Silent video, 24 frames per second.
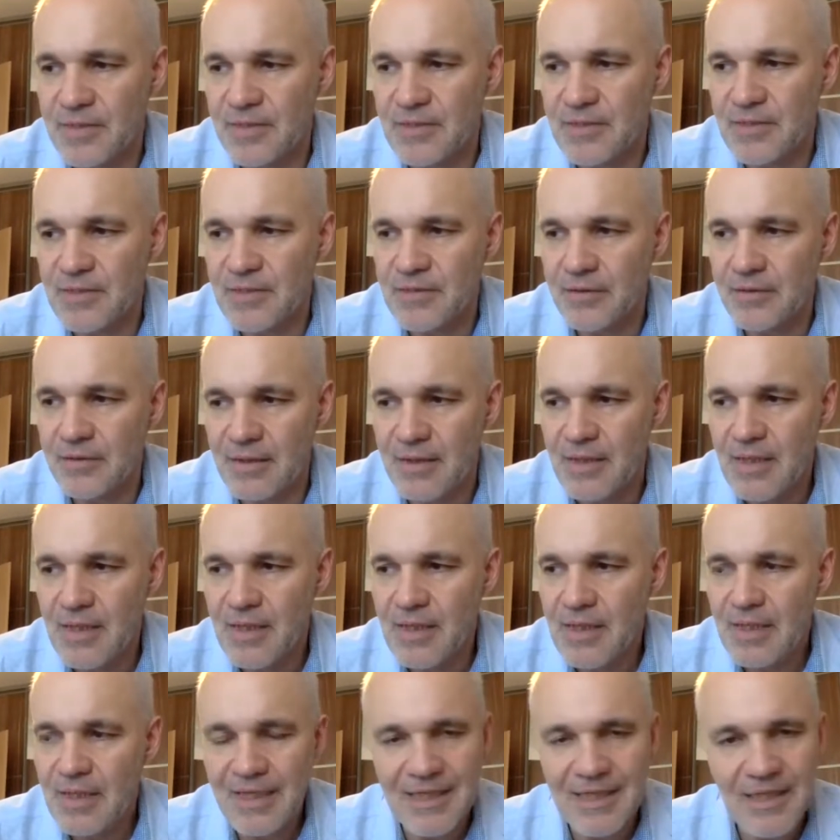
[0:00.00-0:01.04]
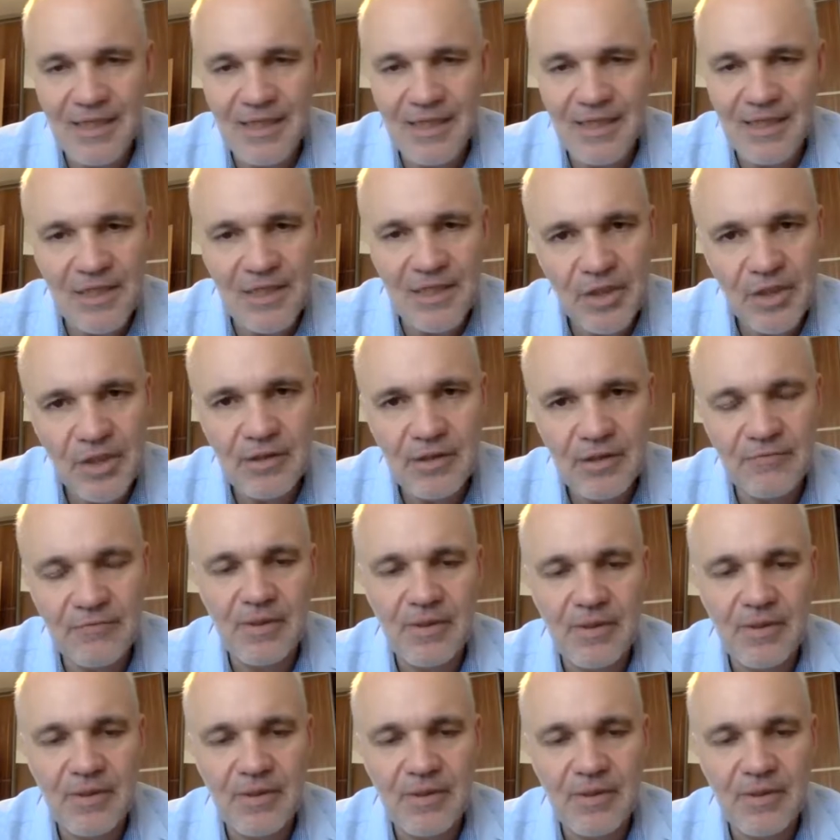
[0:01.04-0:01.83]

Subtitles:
Security Initiative,